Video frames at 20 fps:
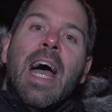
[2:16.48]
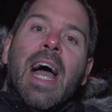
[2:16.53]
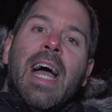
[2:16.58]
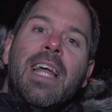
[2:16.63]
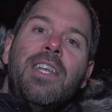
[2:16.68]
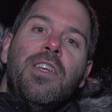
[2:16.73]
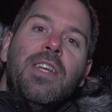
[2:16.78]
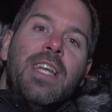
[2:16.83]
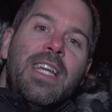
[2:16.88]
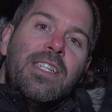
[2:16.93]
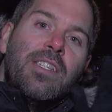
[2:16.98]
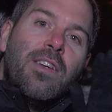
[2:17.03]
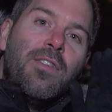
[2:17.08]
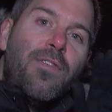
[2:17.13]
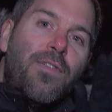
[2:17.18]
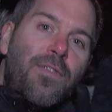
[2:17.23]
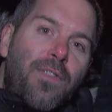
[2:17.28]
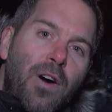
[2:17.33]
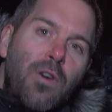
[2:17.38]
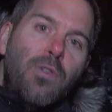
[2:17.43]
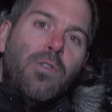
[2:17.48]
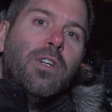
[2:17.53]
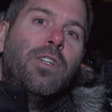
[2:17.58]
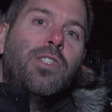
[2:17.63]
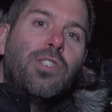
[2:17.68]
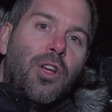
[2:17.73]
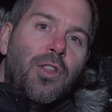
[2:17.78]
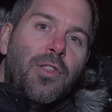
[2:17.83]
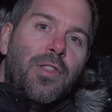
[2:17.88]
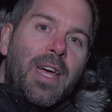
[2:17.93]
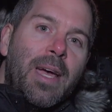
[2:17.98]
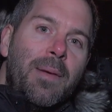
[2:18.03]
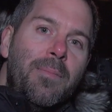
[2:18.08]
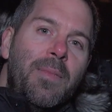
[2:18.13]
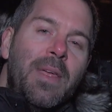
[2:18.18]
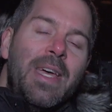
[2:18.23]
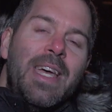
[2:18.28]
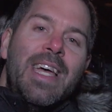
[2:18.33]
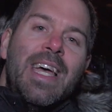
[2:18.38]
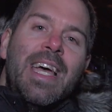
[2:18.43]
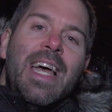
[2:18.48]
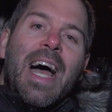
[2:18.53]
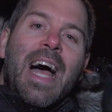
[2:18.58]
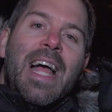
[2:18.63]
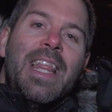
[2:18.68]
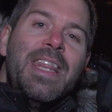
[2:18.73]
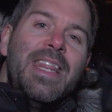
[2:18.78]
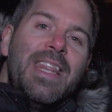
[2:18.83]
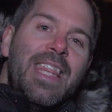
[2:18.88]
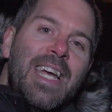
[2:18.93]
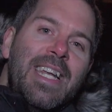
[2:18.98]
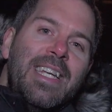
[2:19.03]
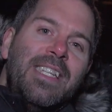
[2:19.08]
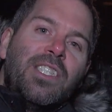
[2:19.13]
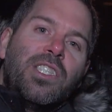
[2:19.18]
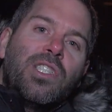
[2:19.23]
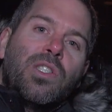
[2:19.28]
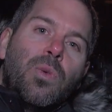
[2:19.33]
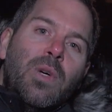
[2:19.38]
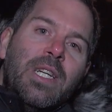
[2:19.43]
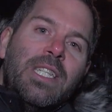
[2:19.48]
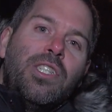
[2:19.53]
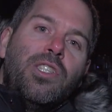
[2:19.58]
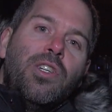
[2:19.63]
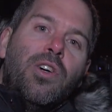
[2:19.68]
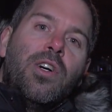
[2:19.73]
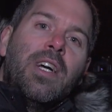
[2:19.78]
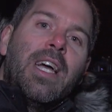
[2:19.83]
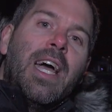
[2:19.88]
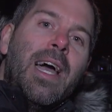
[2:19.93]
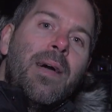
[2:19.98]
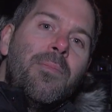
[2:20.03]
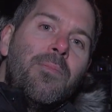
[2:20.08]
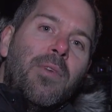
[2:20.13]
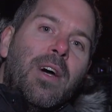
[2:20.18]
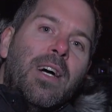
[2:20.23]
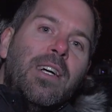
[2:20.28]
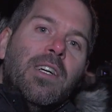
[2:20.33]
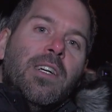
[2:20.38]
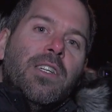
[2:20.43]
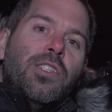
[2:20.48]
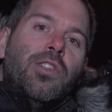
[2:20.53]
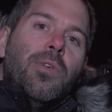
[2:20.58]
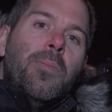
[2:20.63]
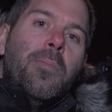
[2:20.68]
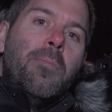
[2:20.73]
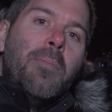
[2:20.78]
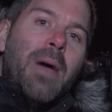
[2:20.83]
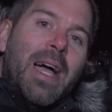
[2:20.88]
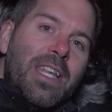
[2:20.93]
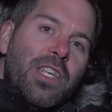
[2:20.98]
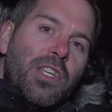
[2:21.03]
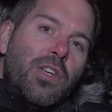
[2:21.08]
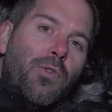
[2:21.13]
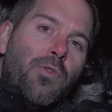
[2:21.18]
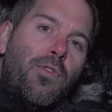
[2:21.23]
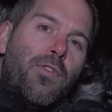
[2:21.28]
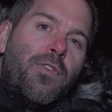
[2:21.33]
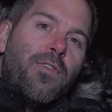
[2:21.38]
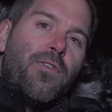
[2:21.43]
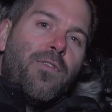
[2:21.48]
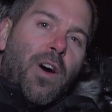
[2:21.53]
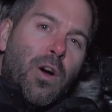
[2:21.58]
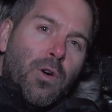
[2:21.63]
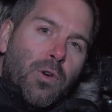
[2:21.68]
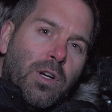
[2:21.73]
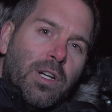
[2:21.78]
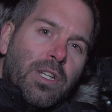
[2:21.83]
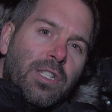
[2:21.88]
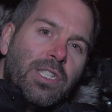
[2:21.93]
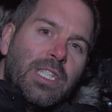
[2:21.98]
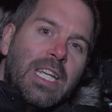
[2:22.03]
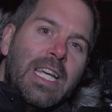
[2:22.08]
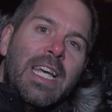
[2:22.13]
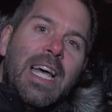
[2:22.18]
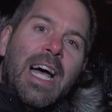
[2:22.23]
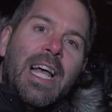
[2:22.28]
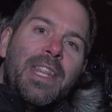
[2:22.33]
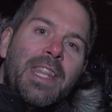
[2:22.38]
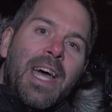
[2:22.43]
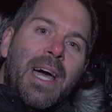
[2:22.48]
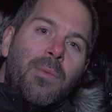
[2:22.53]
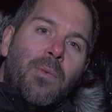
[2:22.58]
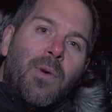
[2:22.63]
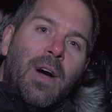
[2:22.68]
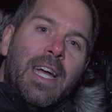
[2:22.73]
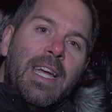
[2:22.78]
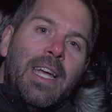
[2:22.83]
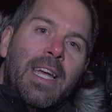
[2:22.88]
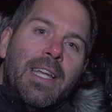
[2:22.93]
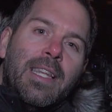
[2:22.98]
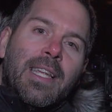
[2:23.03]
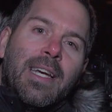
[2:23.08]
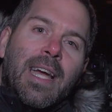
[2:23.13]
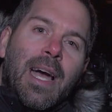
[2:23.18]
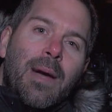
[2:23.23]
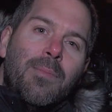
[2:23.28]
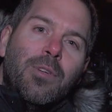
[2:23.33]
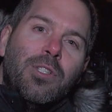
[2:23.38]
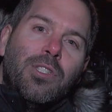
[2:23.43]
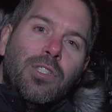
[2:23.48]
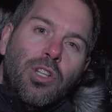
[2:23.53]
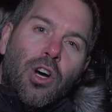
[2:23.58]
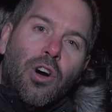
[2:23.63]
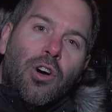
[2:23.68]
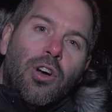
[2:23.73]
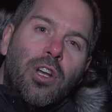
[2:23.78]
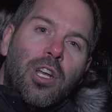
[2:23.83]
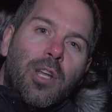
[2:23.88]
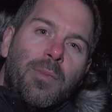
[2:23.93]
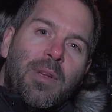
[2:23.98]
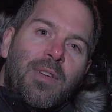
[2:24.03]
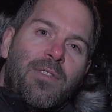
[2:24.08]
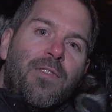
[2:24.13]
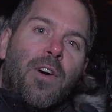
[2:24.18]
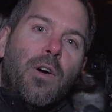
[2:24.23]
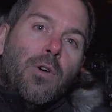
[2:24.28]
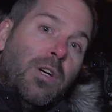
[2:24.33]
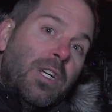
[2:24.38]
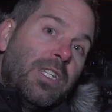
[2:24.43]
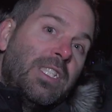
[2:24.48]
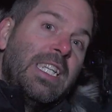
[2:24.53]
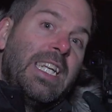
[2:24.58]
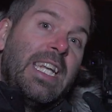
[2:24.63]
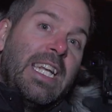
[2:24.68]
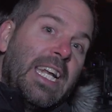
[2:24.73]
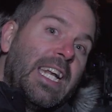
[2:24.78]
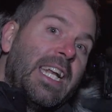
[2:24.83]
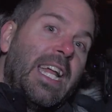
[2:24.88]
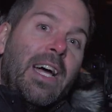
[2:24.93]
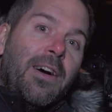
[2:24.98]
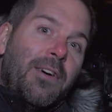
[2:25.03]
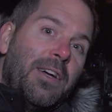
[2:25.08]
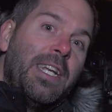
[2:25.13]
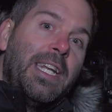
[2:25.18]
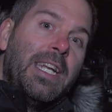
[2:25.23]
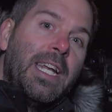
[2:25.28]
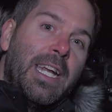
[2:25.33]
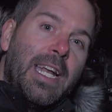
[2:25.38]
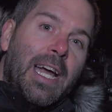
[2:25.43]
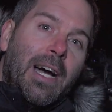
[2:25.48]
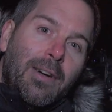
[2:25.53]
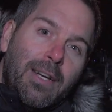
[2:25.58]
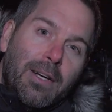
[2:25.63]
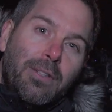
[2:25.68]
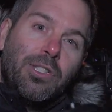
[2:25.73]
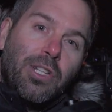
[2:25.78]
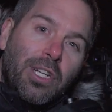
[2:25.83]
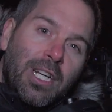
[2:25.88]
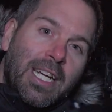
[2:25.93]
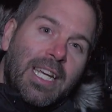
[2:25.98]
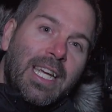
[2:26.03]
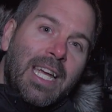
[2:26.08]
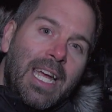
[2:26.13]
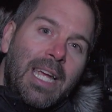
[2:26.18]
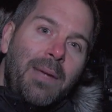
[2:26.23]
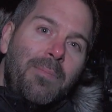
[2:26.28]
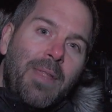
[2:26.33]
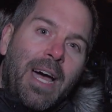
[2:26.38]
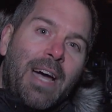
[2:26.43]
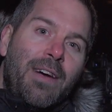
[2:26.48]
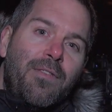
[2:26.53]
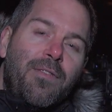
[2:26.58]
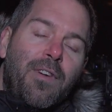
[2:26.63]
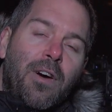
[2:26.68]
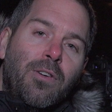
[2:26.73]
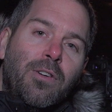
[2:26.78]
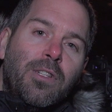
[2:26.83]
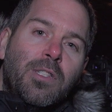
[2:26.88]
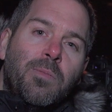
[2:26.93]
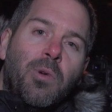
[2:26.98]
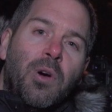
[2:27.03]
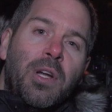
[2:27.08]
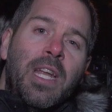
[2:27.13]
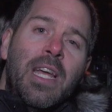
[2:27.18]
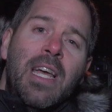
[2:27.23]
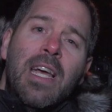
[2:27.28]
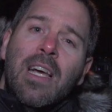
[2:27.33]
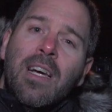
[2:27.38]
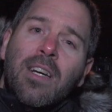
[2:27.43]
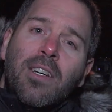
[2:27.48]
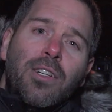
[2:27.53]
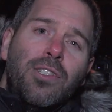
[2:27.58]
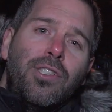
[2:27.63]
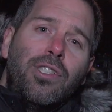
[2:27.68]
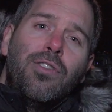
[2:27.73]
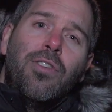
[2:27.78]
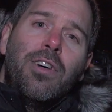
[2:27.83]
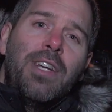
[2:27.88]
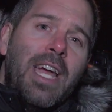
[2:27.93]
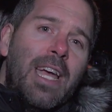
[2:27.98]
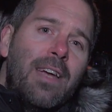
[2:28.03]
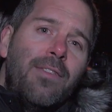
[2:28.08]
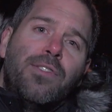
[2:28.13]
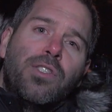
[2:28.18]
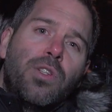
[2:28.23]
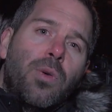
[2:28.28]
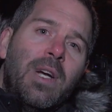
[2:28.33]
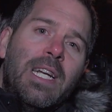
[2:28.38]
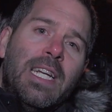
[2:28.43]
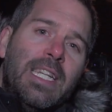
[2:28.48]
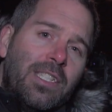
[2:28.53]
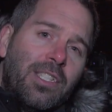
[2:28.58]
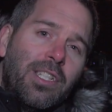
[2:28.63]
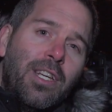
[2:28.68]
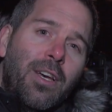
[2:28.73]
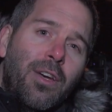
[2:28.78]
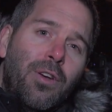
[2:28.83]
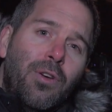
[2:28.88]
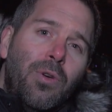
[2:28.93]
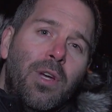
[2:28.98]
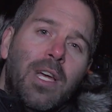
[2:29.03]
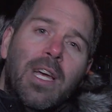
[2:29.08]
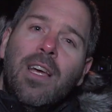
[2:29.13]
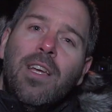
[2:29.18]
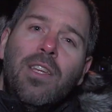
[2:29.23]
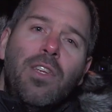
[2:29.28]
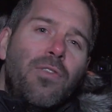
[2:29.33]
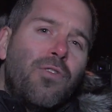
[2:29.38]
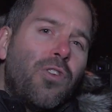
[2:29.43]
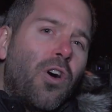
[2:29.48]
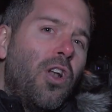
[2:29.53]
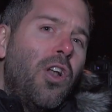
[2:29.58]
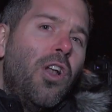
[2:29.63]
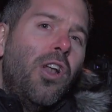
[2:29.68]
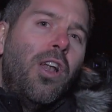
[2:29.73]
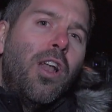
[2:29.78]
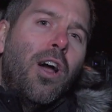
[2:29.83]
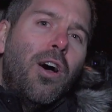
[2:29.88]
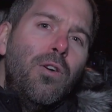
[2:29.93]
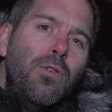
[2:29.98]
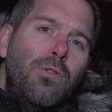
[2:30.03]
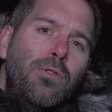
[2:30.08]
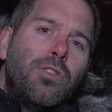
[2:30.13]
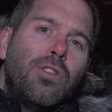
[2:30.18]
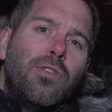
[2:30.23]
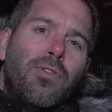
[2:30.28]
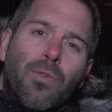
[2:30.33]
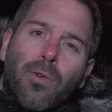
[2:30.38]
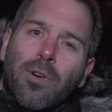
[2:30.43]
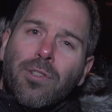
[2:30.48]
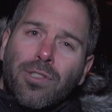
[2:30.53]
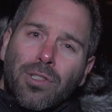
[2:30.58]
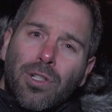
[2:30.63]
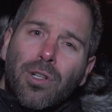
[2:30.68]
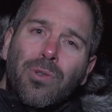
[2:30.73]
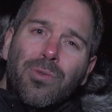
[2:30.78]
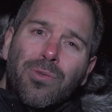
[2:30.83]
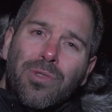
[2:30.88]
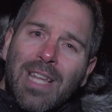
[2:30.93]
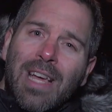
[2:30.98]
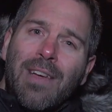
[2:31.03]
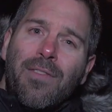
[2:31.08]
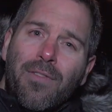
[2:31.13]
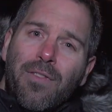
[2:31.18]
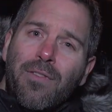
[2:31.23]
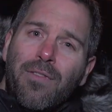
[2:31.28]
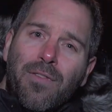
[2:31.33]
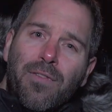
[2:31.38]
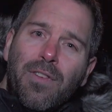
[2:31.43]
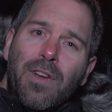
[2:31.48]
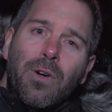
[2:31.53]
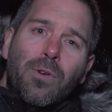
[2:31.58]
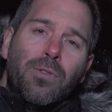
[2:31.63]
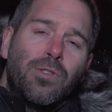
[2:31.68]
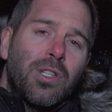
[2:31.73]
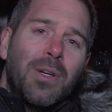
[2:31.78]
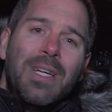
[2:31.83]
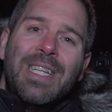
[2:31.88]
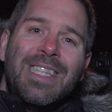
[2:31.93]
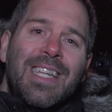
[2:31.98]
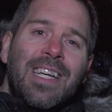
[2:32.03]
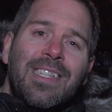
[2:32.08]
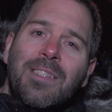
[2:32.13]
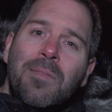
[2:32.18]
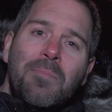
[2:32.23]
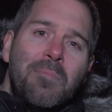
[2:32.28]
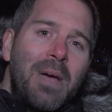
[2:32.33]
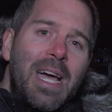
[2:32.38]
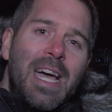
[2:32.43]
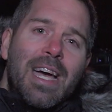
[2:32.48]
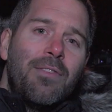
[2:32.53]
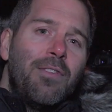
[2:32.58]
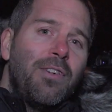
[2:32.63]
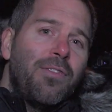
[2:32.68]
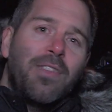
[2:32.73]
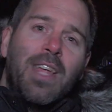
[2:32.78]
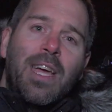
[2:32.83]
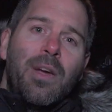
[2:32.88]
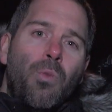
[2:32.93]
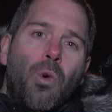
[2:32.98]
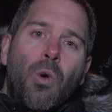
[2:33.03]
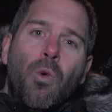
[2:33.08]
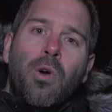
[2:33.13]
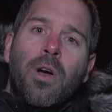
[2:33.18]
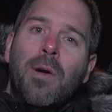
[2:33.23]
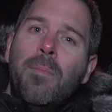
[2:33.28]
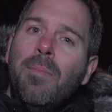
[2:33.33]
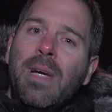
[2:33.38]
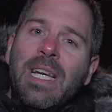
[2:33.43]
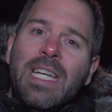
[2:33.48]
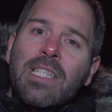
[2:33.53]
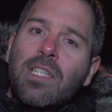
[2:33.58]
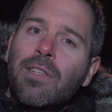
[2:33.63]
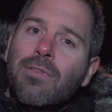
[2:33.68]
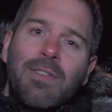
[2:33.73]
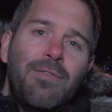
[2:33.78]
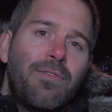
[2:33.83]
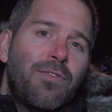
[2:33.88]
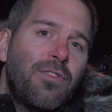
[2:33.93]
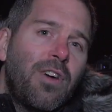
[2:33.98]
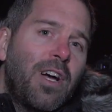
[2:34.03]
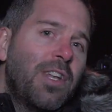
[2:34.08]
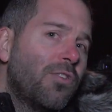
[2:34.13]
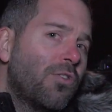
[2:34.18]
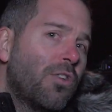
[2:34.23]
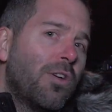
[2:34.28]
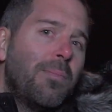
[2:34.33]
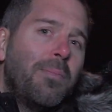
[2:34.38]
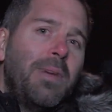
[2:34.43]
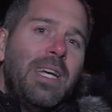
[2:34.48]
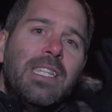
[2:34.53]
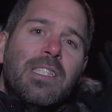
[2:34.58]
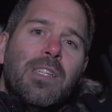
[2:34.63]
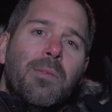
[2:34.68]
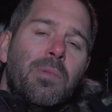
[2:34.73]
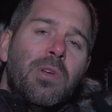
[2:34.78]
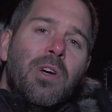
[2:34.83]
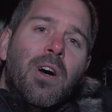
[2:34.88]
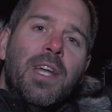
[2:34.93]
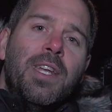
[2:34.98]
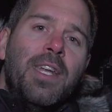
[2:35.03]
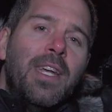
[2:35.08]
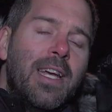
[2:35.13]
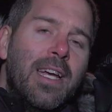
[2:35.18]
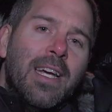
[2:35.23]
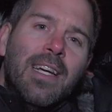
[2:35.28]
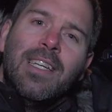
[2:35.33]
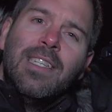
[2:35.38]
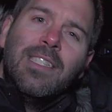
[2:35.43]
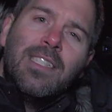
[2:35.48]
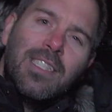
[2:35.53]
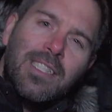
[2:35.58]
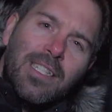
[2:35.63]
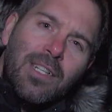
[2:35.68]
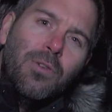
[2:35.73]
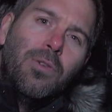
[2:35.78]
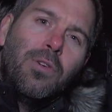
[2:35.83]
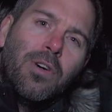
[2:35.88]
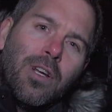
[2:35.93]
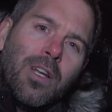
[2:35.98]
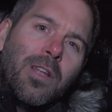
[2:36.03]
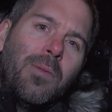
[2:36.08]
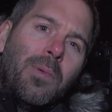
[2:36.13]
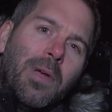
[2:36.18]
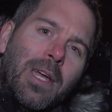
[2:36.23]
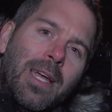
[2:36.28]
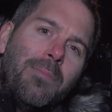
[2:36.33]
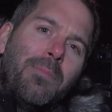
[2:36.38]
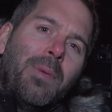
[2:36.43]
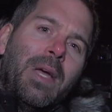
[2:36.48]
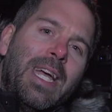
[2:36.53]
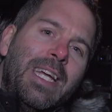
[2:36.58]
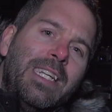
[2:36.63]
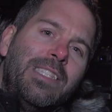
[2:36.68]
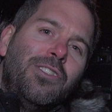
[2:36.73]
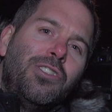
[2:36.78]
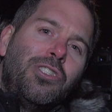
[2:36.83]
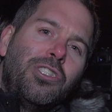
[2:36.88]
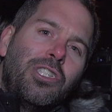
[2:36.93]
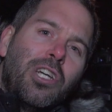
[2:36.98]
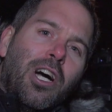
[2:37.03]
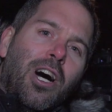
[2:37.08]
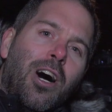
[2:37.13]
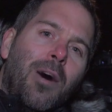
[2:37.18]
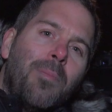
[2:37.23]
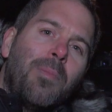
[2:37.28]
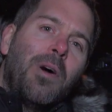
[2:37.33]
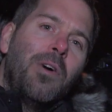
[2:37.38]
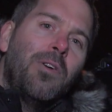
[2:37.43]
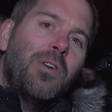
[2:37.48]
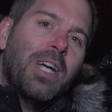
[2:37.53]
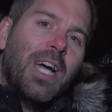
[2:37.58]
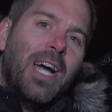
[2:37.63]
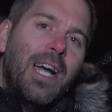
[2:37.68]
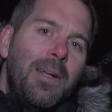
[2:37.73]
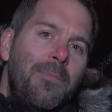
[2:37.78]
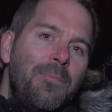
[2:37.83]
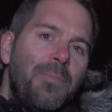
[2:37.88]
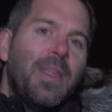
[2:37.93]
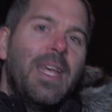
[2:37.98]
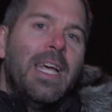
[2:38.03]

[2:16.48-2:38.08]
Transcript: And you need to focus on them and then switch your camera to manual focus. And that way the camera's not gonna be focusing in and out and in and out. It's gonna keep that focus point. Because you're on F22, you've got loads of what's called depth of field. So it doesn't matter if they walk a meter in front or a meter behind, it's still gonna be pin sharp, okay?